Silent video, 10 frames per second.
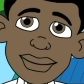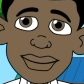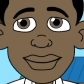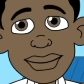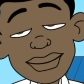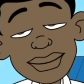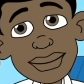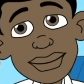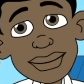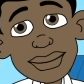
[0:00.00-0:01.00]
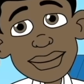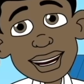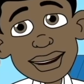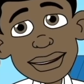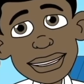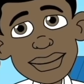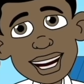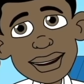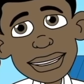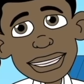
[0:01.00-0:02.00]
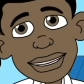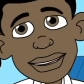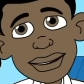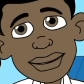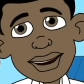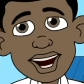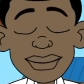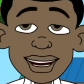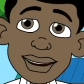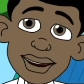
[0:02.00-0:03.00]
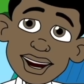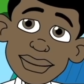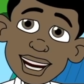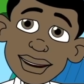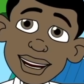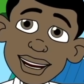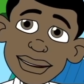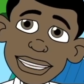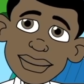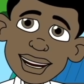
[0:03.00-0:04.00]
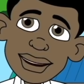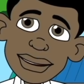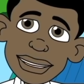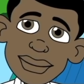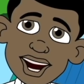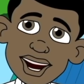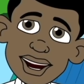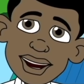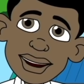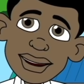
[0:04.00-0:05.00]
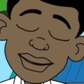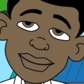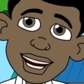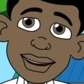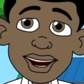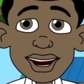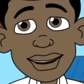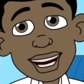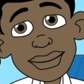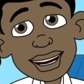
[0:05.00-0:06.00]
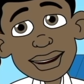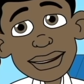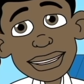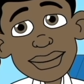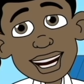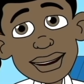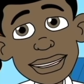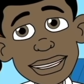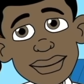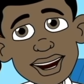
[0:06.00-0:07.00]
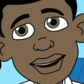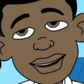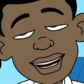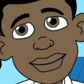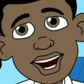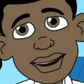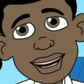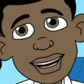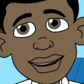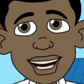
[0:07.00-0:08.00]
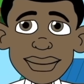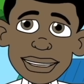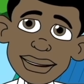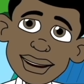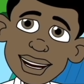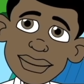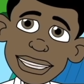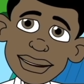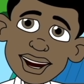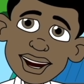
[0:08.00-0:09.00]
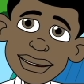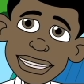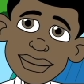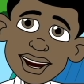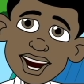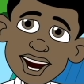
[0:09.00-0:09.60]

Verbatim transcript: Hmm, interesting. I don't think so. Not yet. But maybe we can keep studying science to find a way to do that in the future.